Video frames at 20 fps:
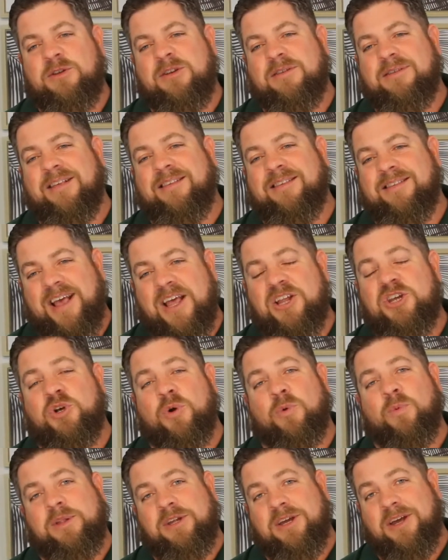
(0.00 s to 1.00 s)
which is
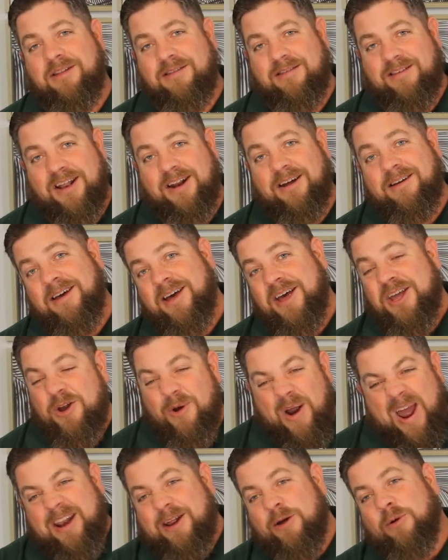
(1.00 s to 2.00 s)
essential when you consider
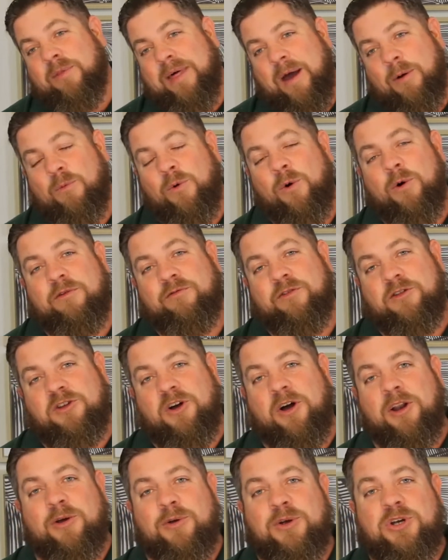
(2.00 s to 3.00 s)
you're adding all that water for
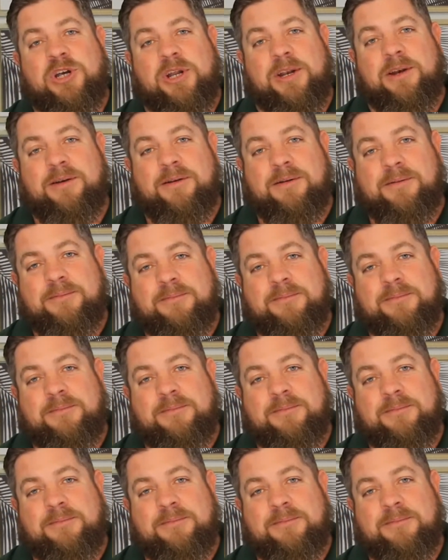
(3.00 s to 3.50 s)
dilution.